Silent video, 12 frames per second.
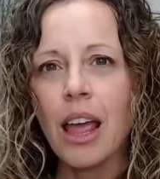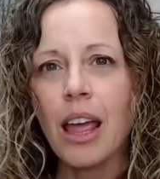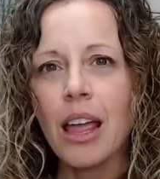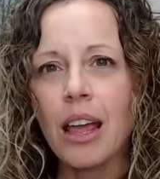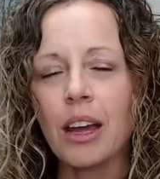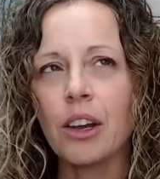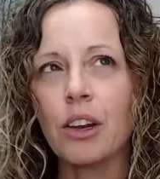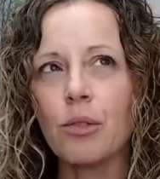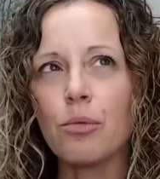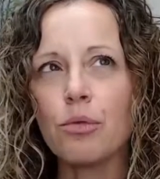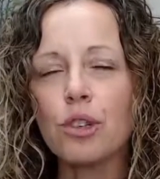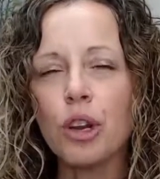And
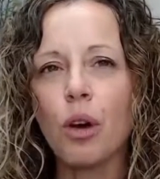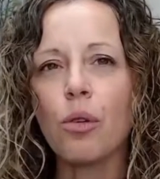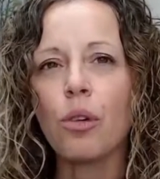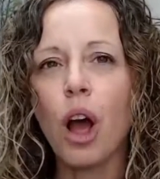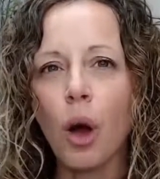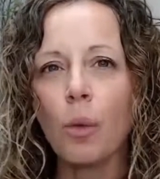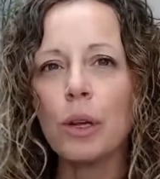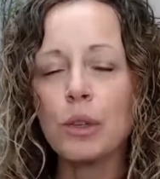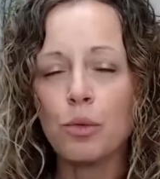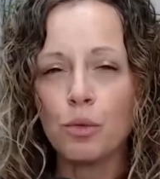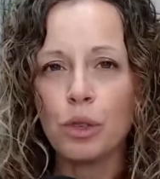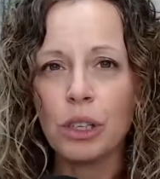you don't
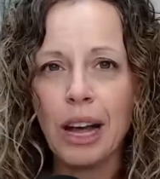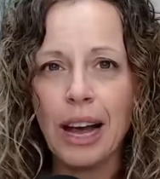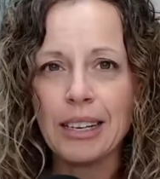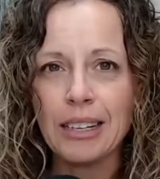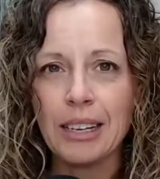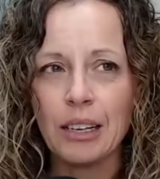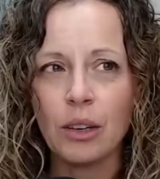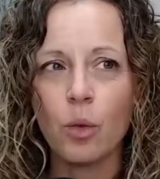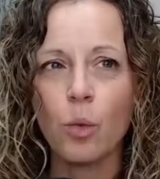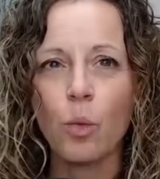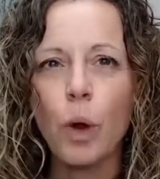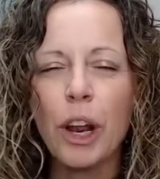always realize it
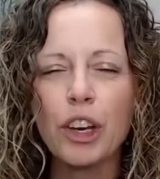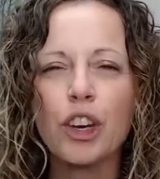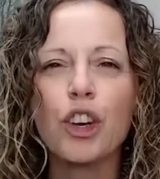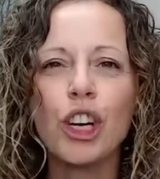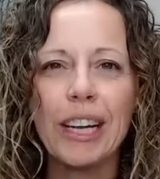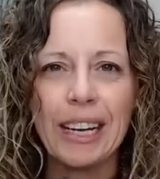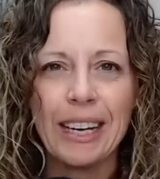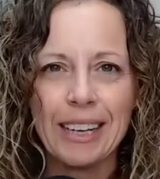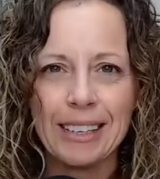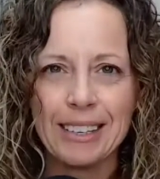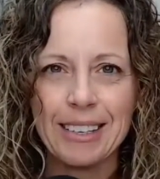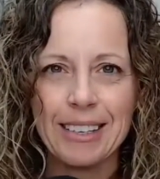when you're in
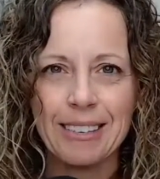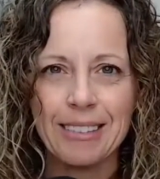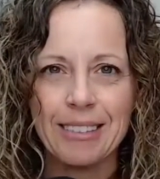it.